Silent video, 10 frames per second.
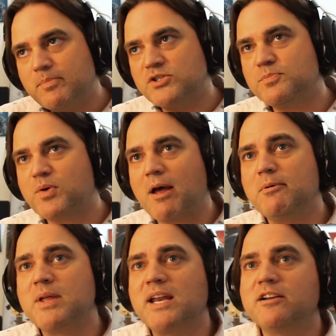But you
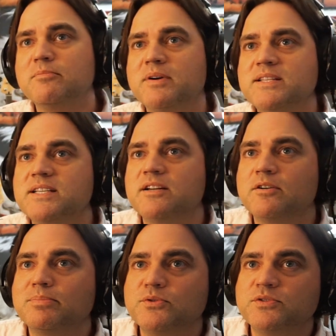probably had earbuds in
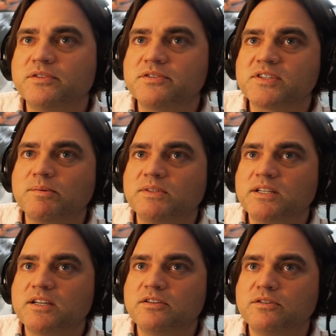or Bluetooth or
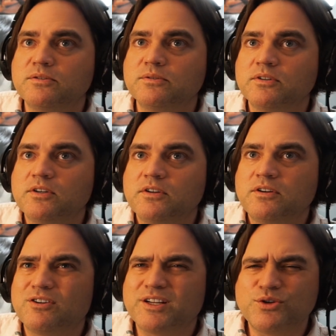something and you
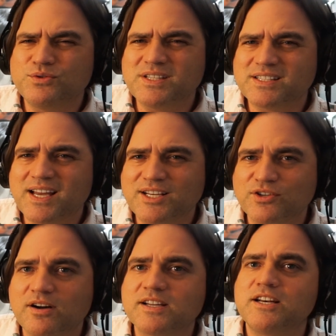or like, who's this guy
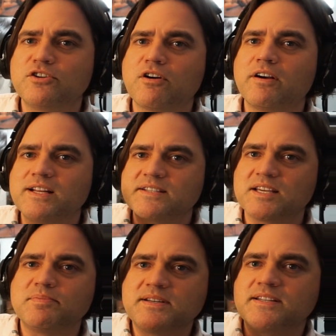talking and you're already
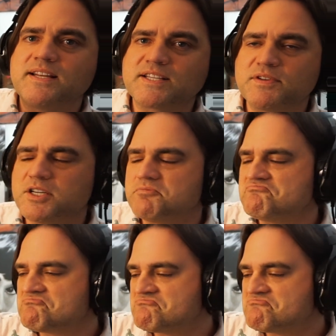skipping to the next video?